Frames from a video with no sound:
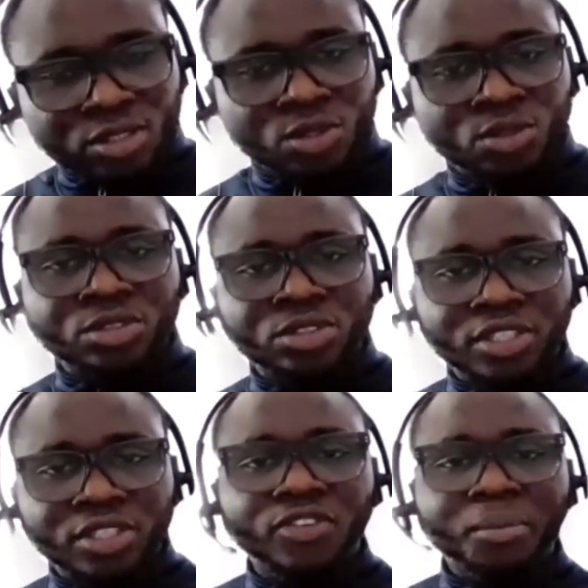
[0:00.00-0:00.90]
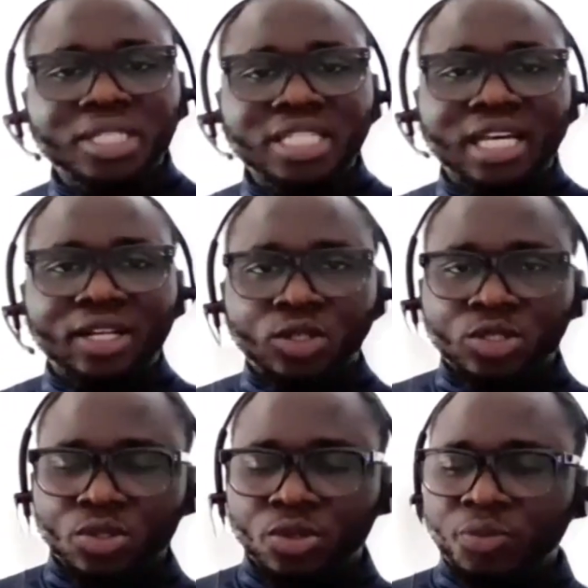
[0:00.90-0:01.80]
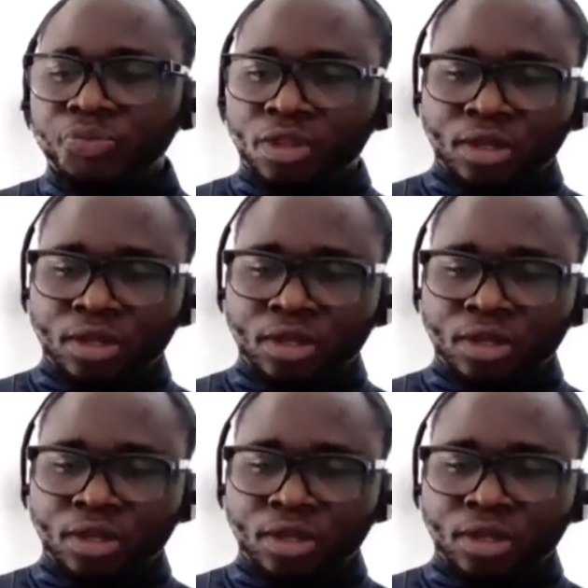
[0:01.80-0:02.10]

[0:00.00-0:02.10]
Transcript: the deformity, and also